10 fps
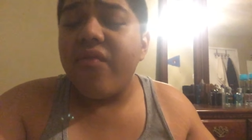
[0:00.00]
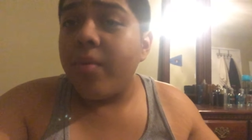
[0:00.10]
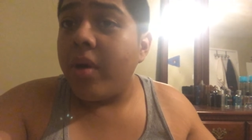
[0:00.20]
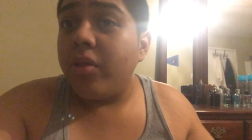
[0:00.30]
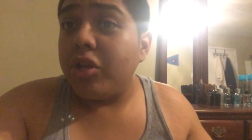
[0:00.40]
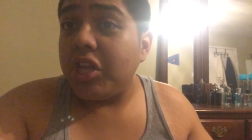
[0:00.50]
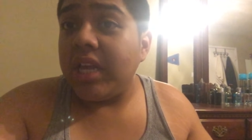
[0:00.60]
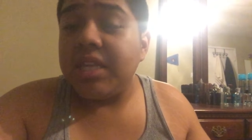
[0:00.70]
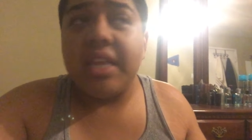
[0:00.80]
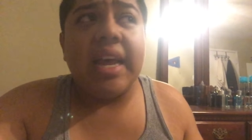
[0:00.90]
from other
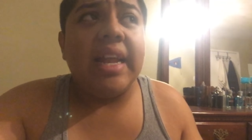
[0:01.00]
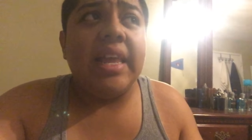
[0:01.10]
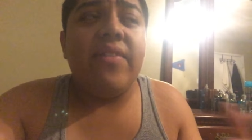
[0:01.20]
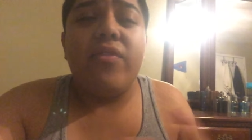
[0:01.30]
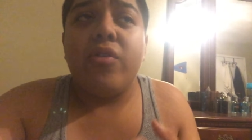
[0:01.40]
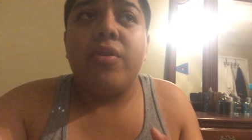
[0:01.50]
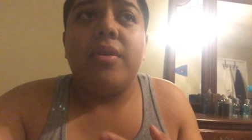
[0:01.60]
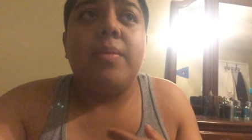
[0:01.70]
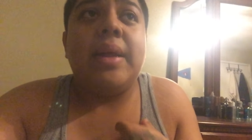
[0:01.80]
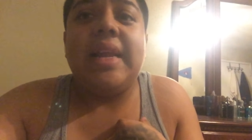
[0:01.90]
things that I need
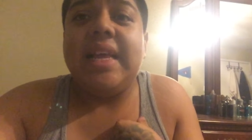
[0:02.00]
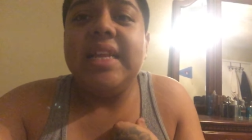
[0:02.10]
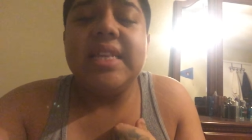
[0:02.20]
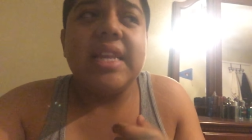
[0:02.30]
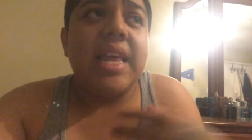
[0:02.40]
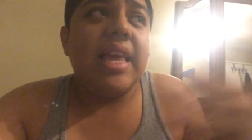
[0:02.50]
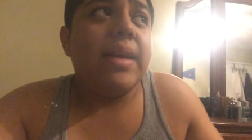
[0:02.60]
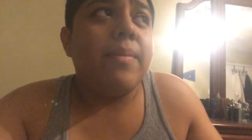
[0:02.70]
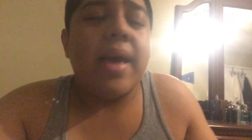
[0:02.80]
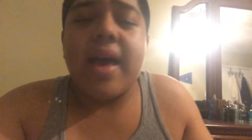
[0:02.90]
for my niece,
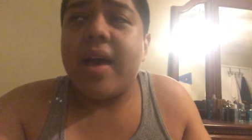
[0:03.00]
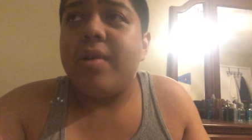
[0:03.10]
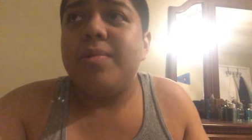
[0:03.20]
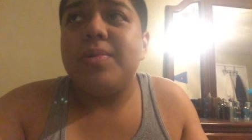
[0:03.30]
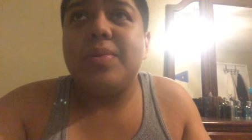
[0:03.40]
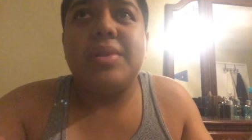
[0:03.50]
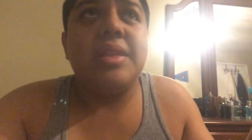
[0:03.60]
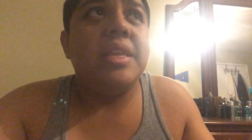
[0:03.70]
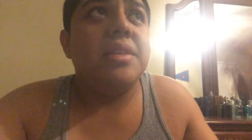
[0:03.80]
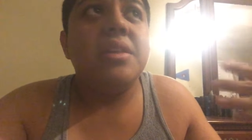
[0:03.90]
like my
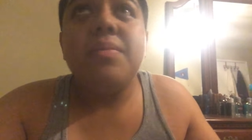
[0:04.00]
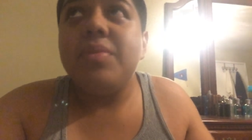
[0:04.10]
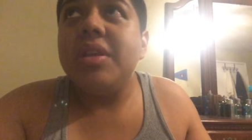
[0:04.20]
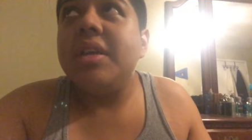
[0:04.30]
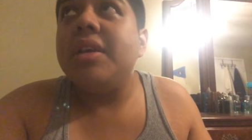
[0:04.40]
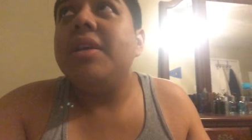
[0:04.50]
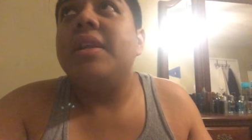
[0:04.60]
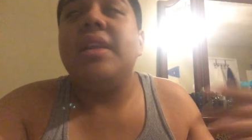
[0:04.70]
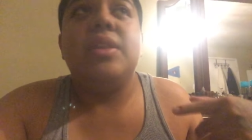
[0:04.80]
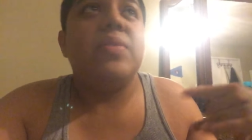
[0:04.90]
house needs
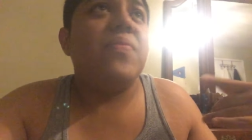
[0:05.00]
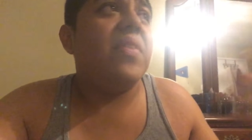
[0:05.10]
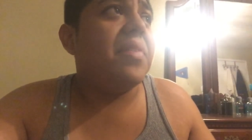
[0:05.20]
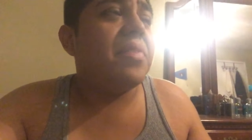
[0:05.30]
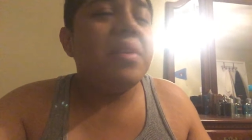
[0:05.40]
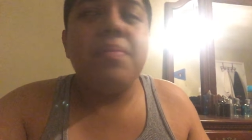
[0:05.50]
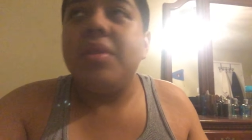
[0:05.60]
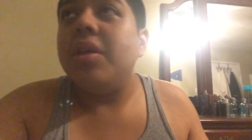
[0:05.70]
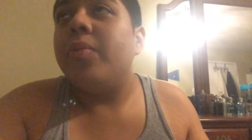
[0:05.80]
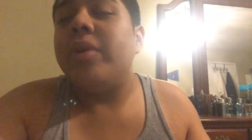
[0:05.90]
something, I need to fix
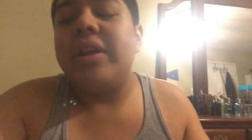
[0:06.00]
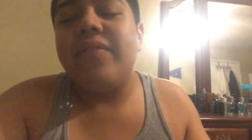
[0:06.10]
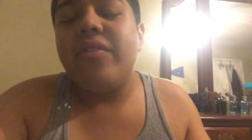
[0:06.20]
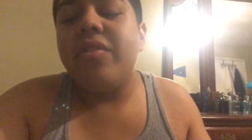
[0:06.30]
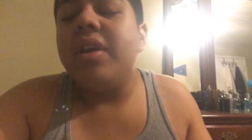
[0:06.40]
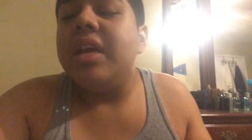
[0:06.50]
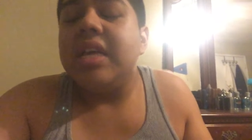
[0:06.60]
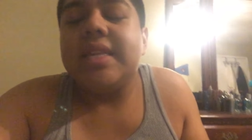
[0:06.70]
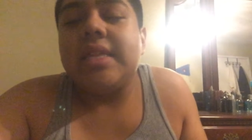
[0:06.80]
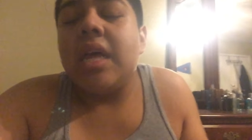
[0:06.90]
something, whatever.
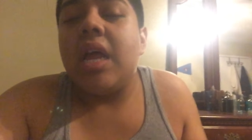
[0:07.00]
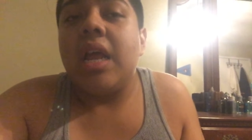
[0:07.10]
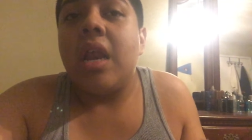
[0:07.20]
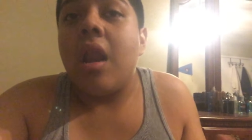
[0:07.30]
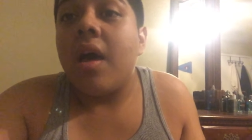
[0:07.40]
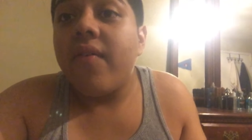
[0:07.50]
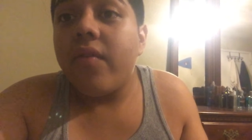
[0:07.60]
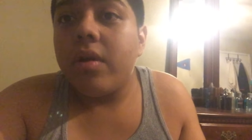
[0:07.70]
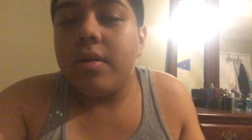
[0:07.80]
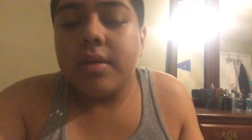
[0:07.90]
It's not
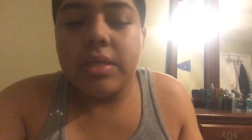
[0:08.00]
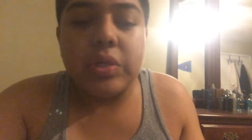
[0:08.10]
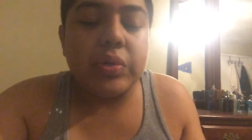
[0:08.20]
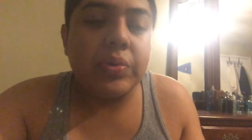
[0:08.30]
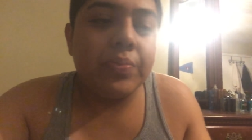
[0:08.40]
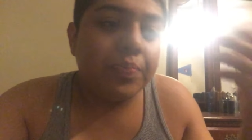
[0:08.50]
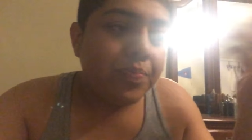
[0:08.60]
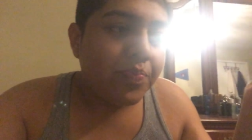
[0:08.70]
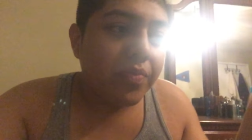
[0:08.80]
enough, so